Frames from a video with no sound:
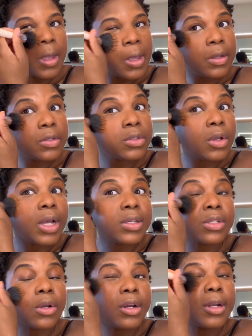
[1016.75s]
So I
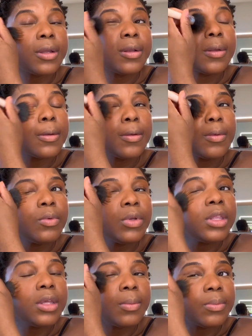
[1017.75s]
started with
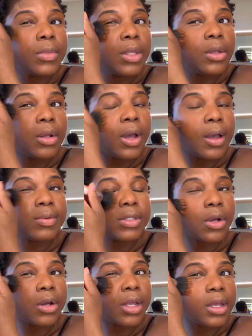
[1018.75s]
them. I've
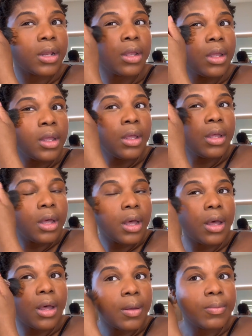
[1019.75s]
started
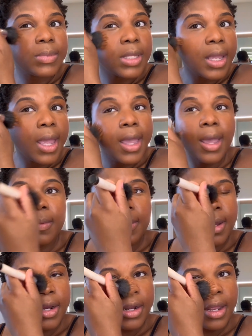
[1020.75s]
saying, hey, I'm
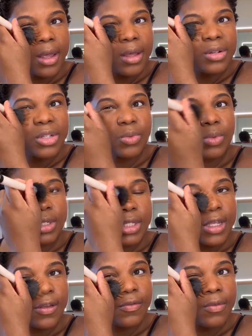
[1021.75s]
here now. I just want to
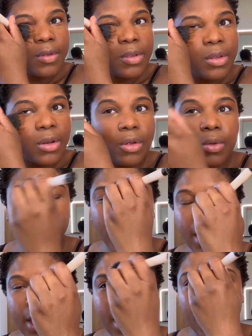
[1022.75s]
see if, you want to
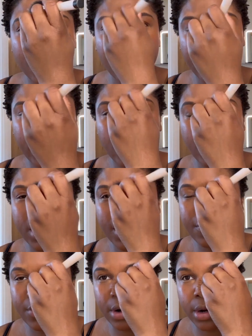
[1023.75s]
hang out, go out, or
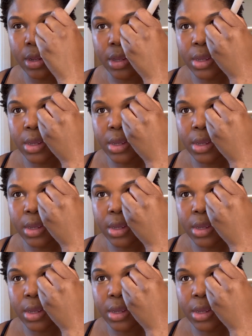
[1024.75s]
whatever.